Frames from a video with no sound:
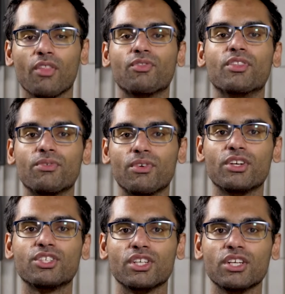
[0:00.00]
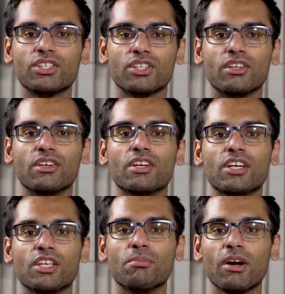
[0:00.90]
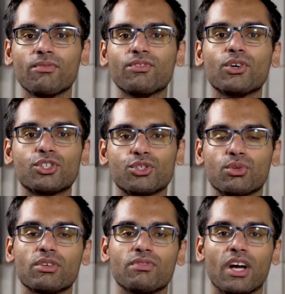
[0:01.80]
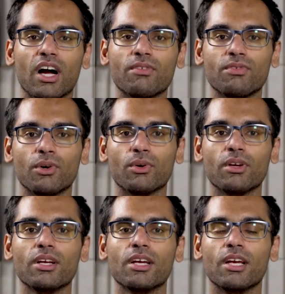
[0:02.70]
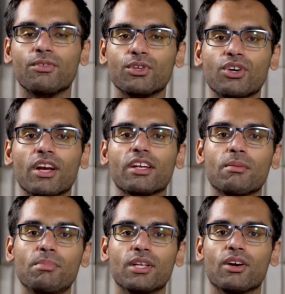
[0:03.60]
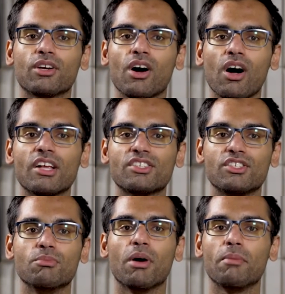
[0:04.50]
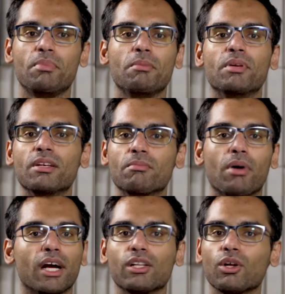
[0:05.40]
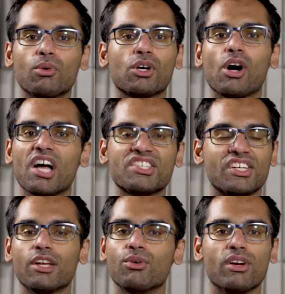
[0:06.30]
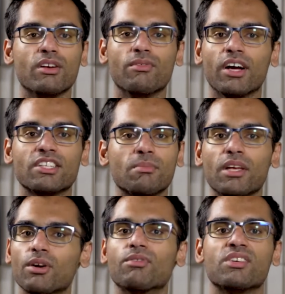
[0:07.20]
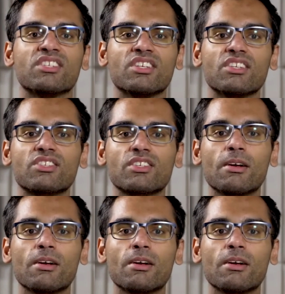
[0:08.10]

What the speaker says: differentiation, you might fall short of the iPhone. If you try to compete on cost, you might be beaten by a lower cost Android device made overseas.